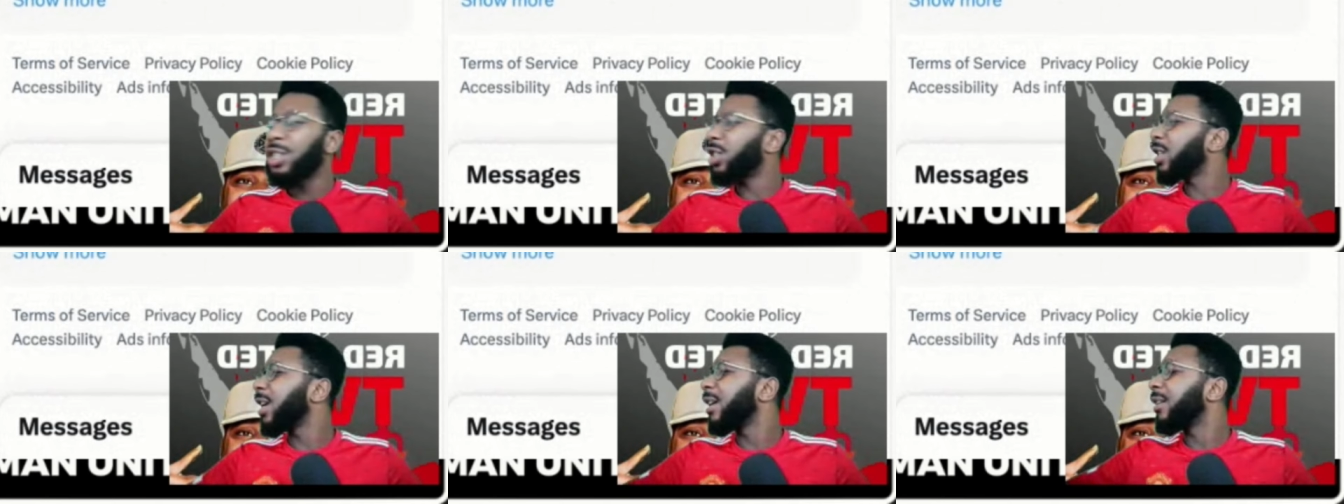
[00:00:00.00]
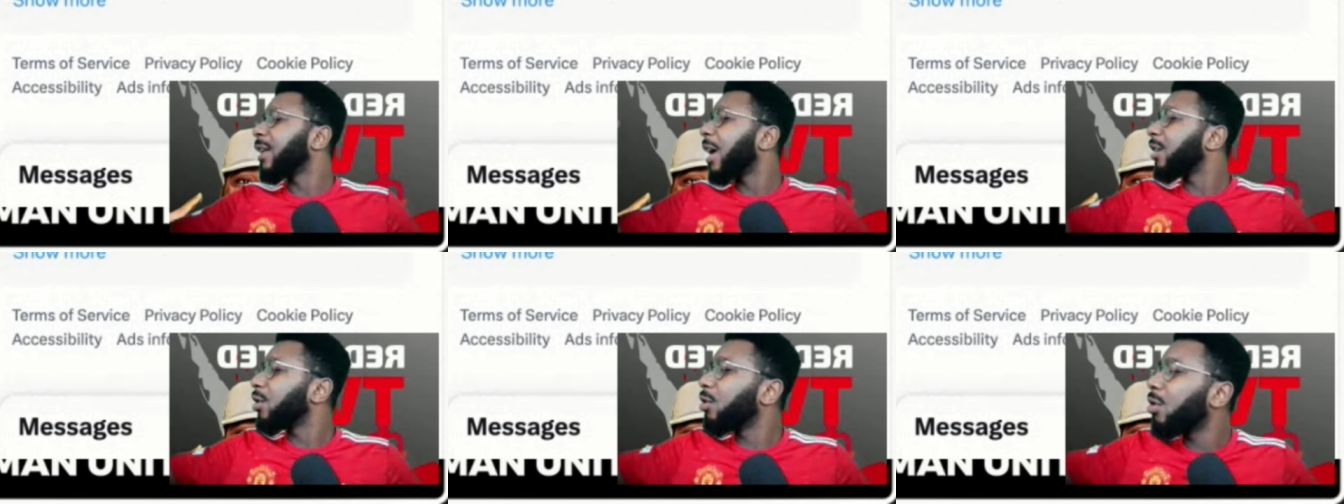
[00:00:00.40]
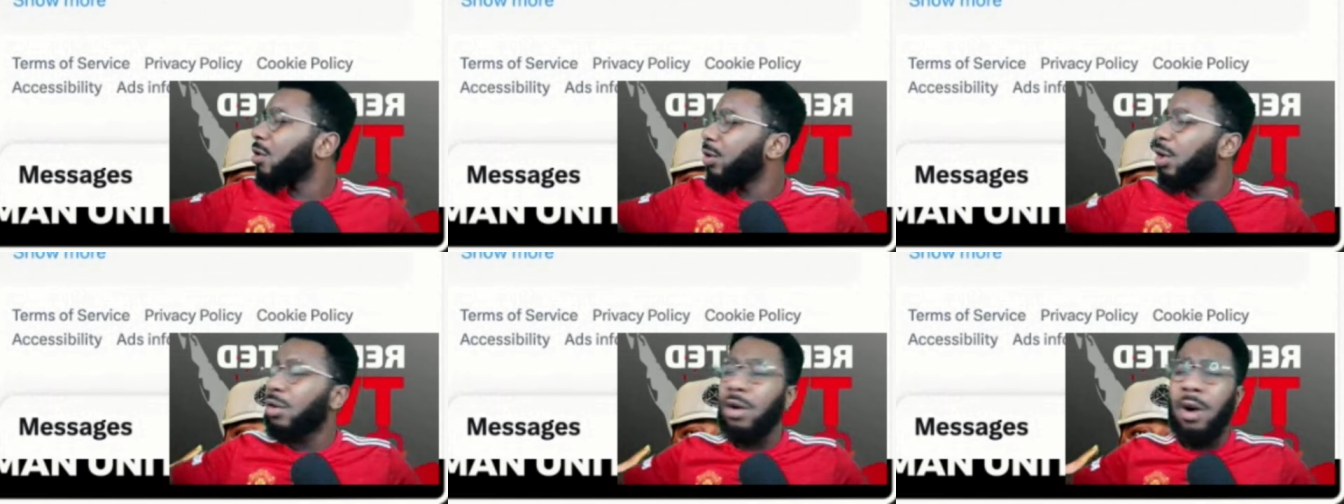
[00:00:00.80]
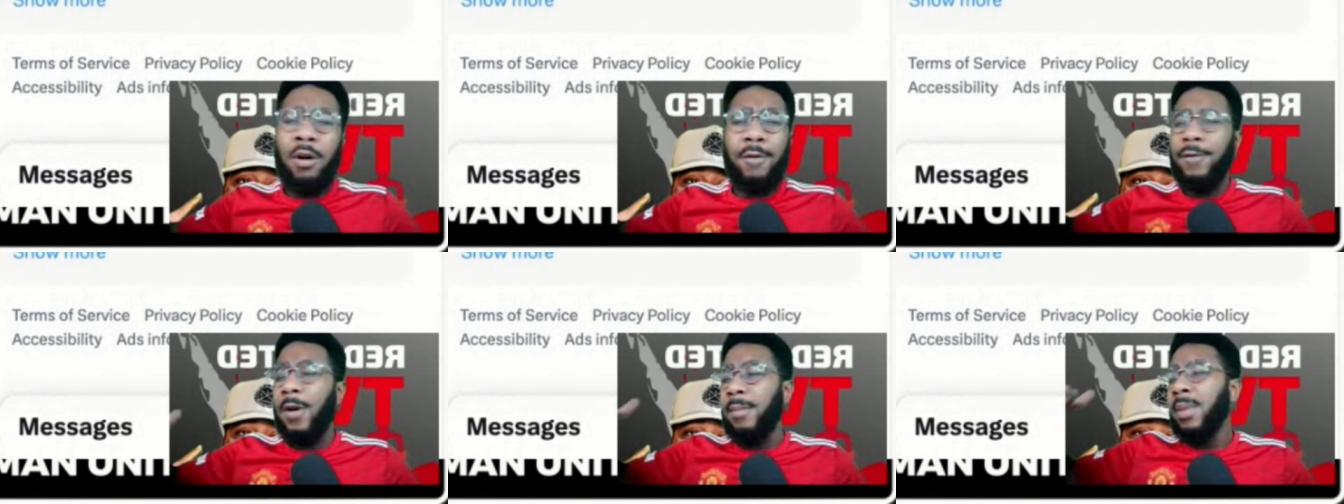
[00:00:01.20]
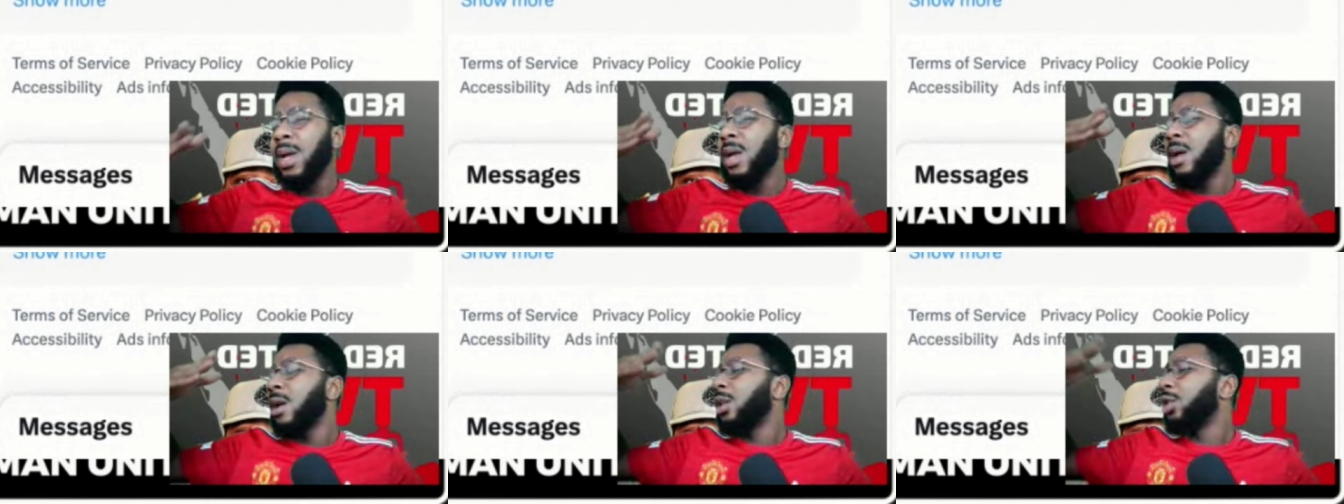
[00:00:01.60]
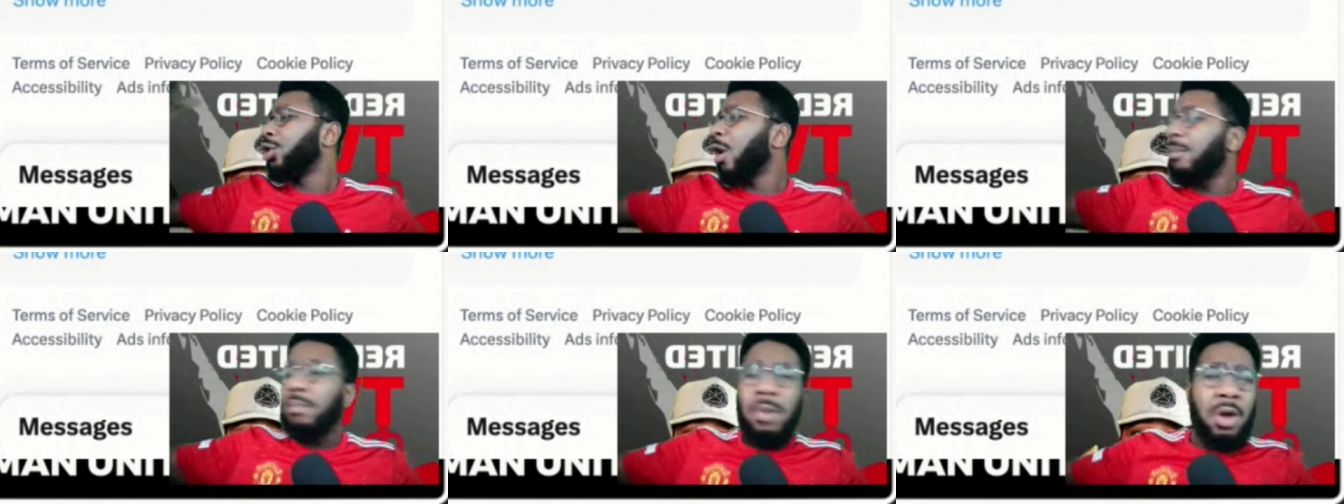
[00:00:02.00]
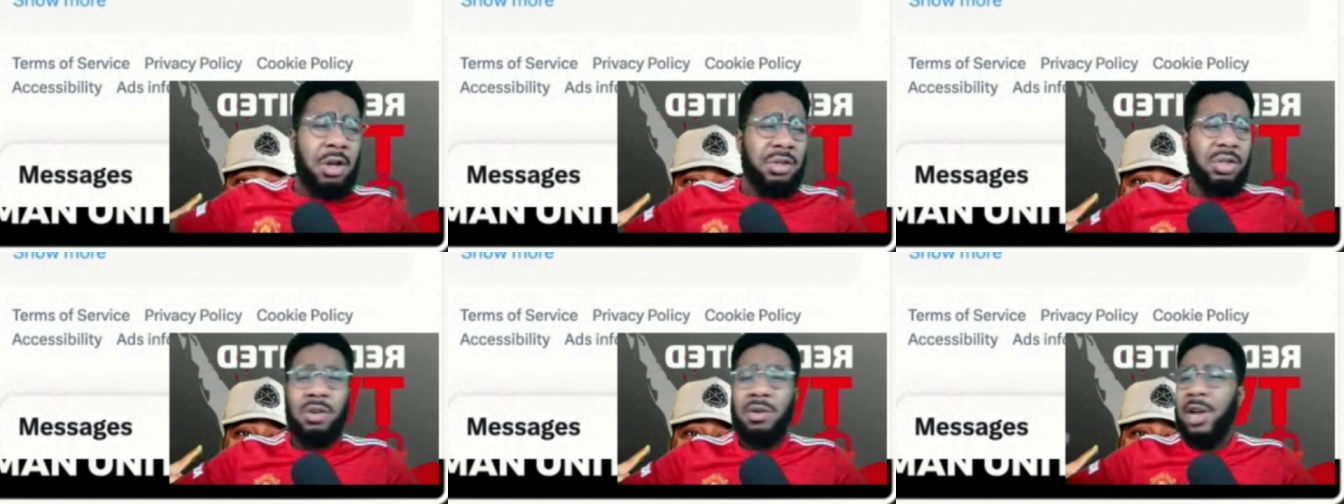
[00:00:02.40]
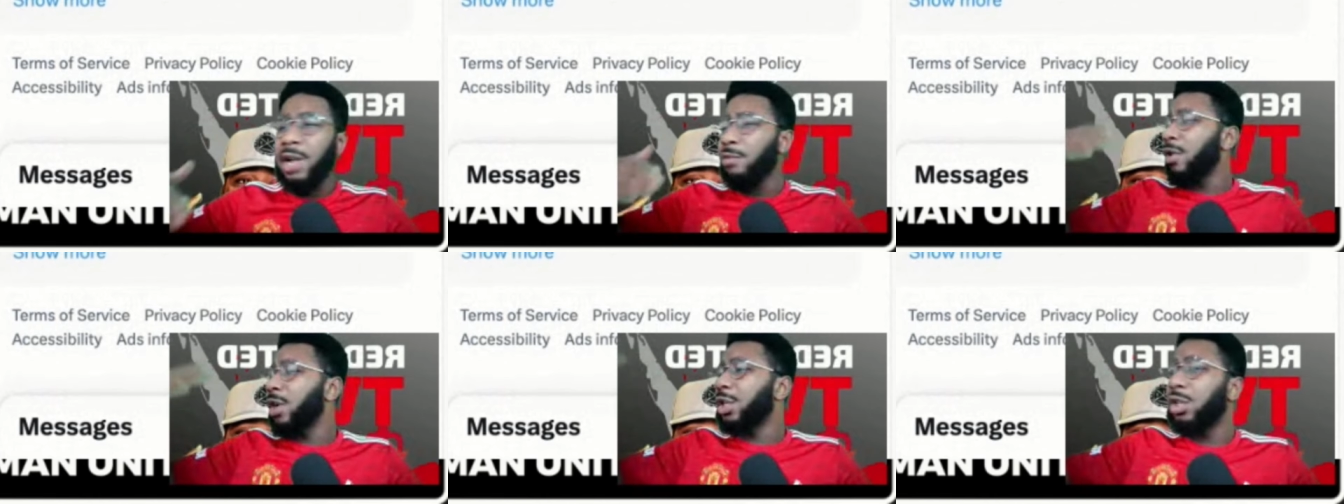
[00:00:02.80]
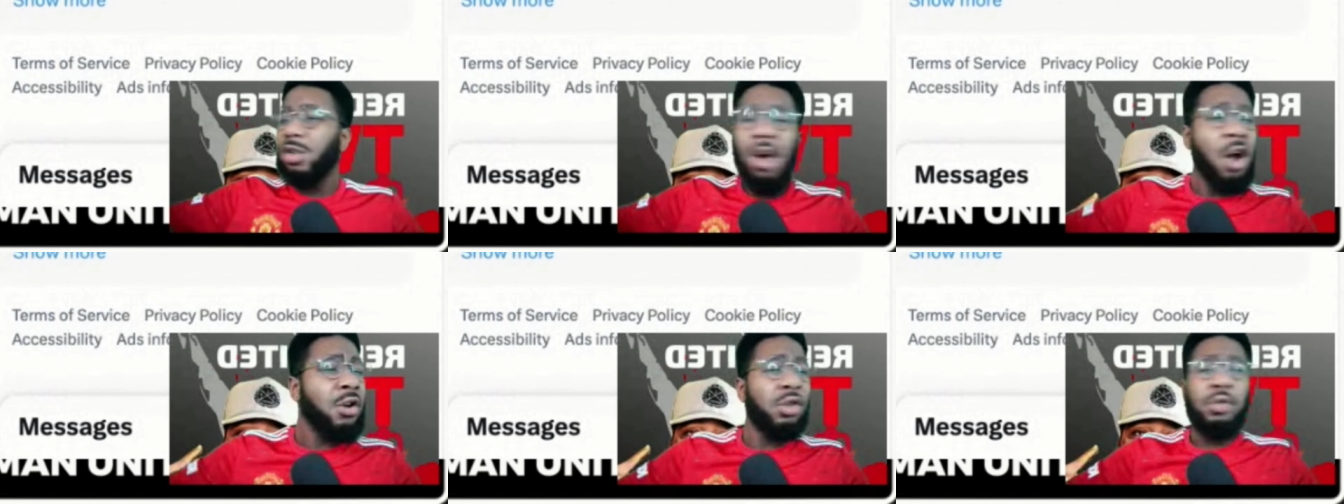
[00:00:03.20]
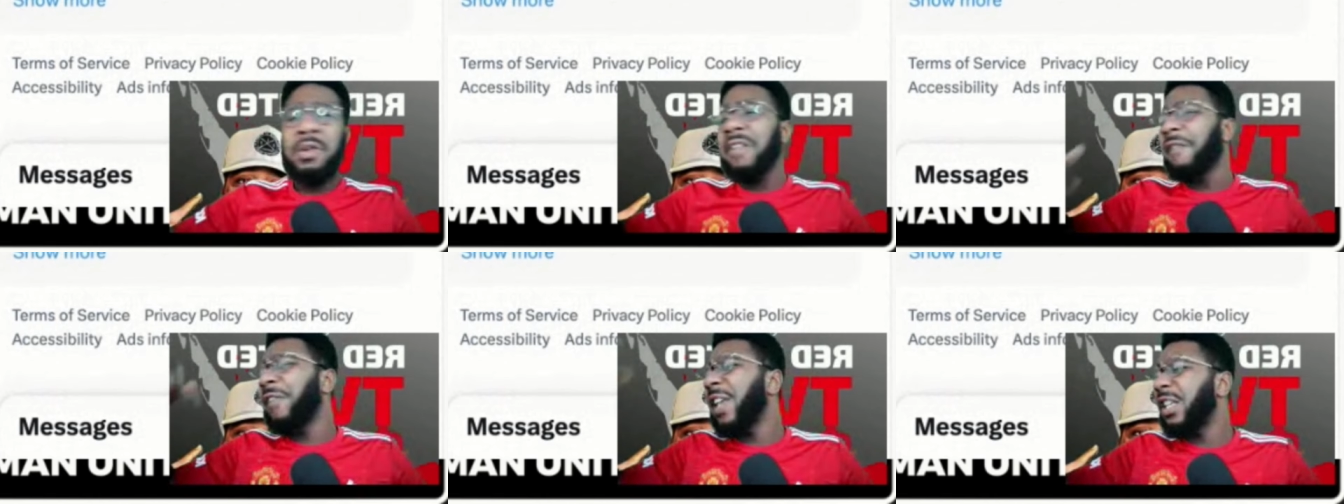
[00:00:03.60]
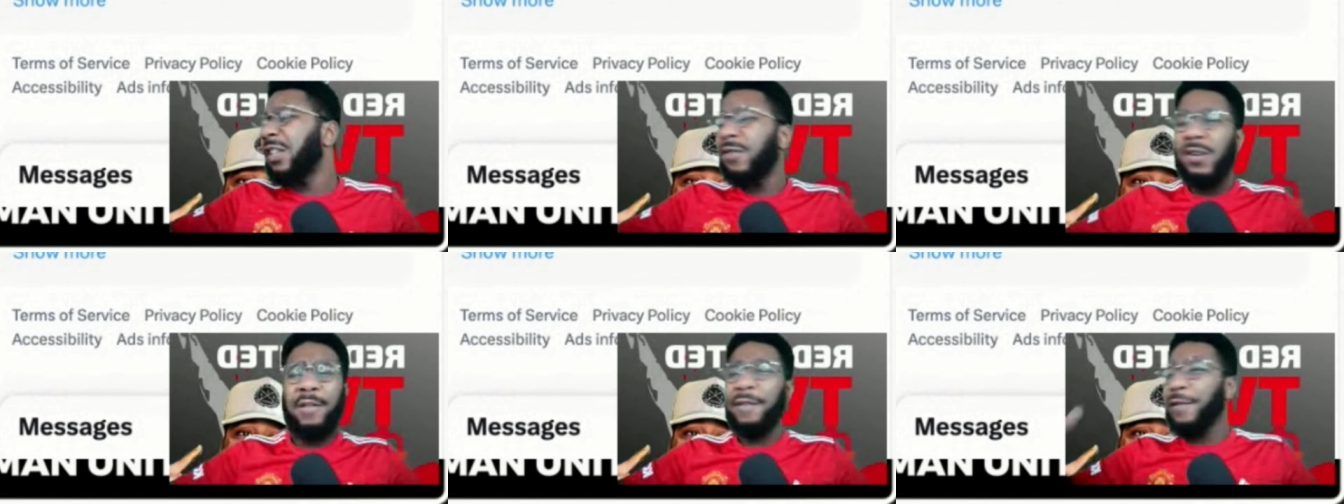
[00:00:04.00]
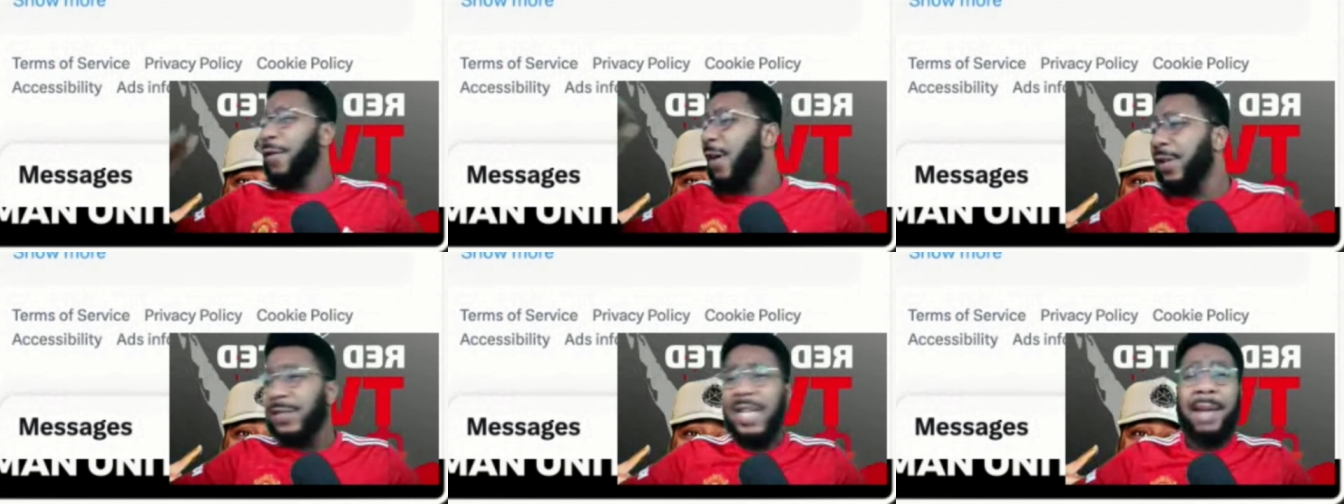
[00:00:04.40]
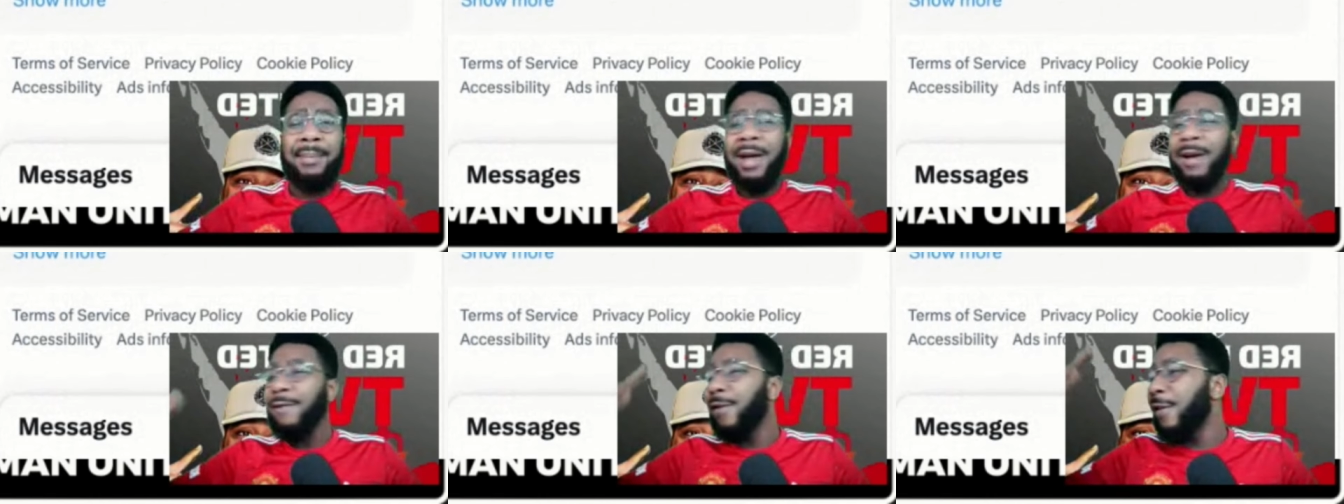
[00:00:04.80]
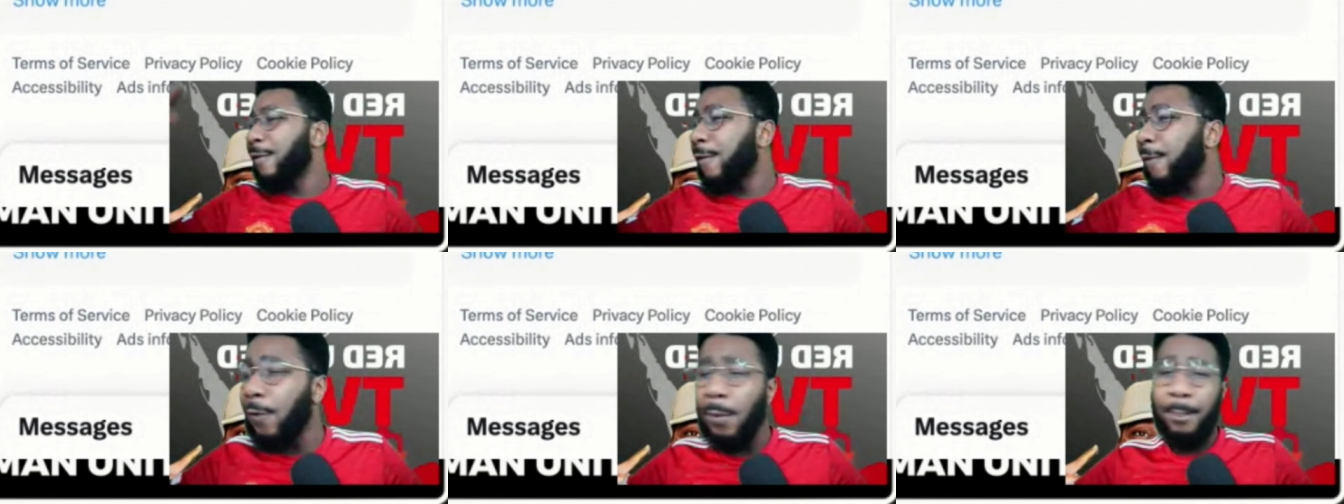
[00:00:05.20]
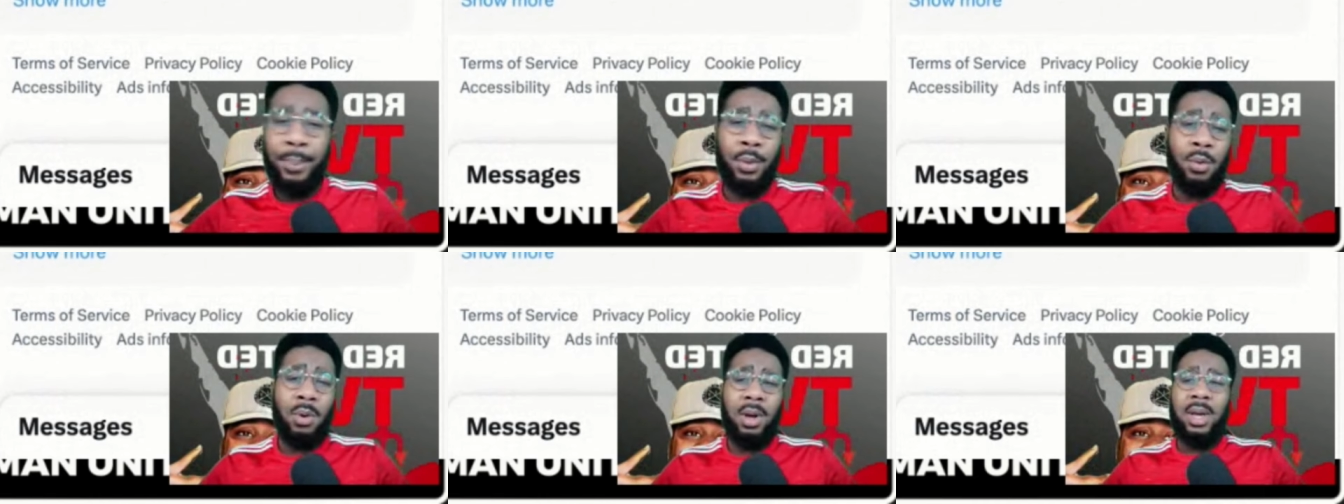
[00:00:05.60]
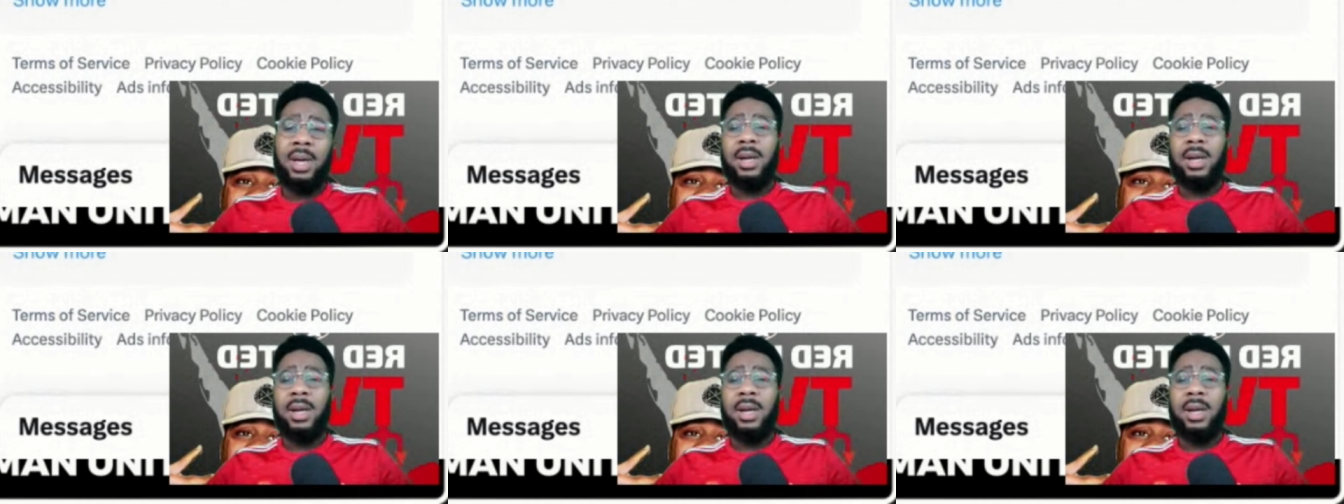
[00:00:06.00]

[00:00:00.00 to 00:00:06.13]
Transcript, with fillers: shit that, you know, you got from John Murto and Richard Arnold doing things for the first time out in football.